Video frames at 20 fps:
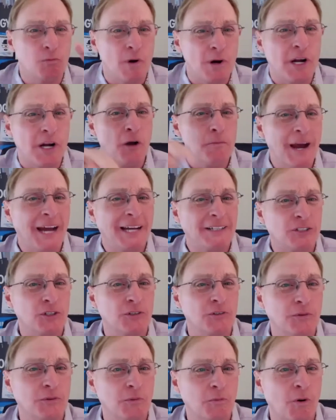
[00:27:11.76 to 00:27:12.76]
go back
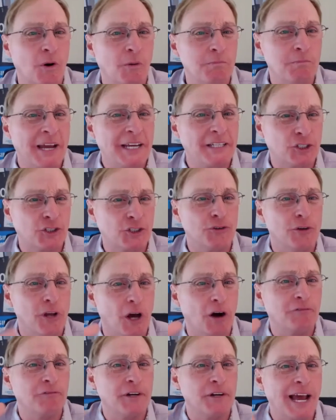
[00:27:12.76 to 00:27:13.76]
to what makes you
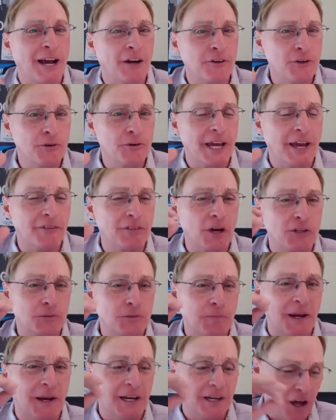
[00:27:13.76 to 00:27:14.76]
laugh and how you get those
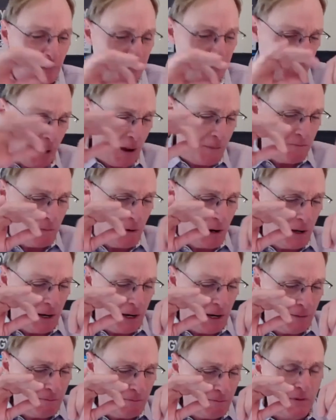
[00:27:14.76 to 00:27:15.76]
belly laughs. But
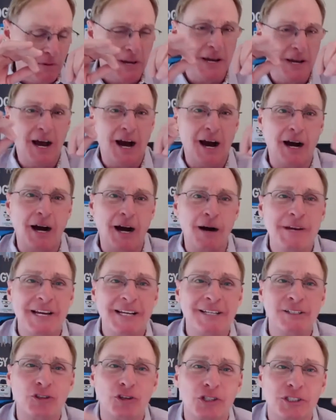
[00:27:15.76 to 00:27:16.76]
I'm
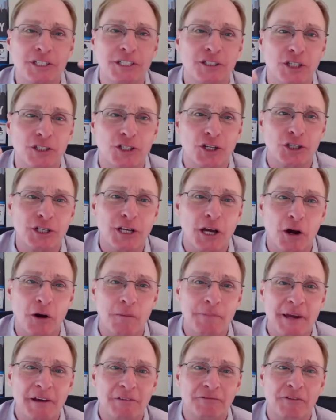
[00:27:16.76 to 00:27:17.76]
interested to just go a
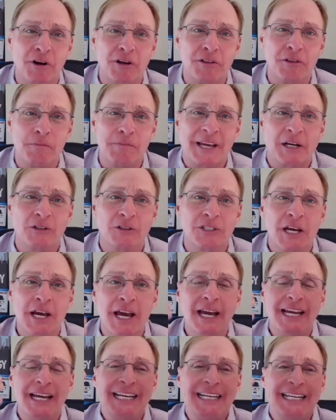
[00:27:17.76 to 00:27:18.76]
bit further, because
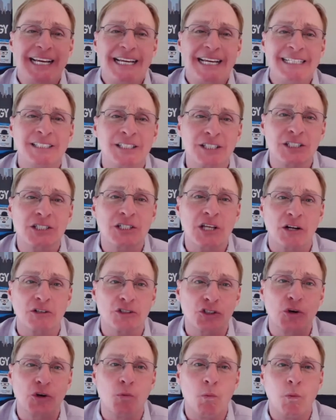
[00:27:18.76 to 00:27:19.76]
it is
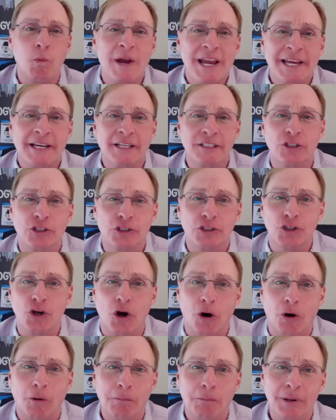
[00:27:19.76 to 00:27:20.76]
such a weird
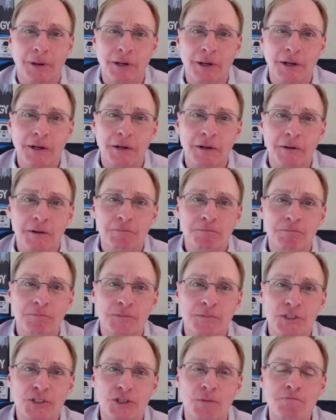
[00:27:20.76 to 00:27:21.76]
job
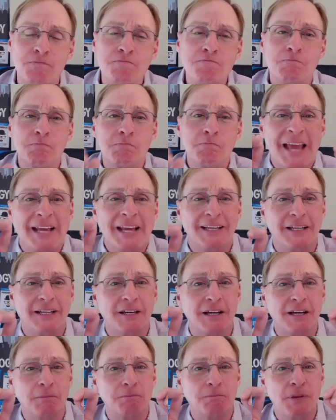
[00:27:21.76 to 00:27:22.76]
to make
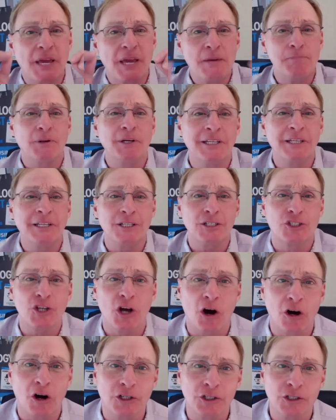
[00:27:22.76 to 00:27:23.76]
people in a
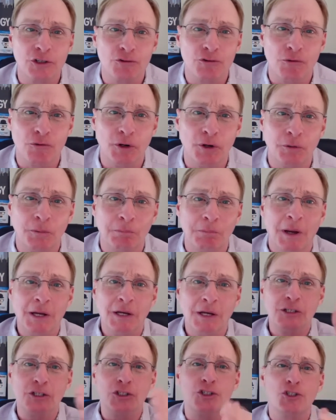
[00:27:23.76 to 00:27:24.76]
darkened room
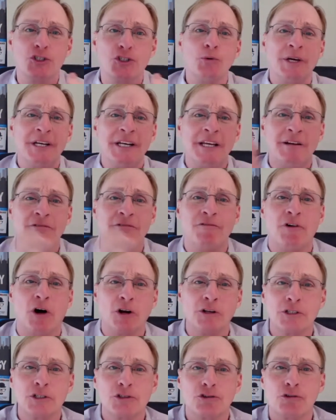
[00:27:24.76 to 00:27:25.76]
do an
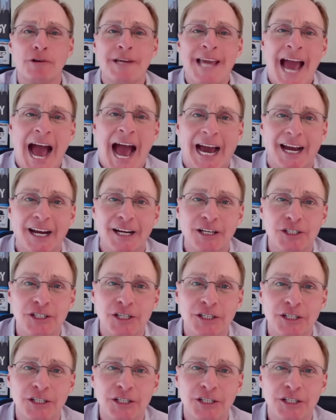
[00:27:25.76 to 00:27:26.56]
involuntary act.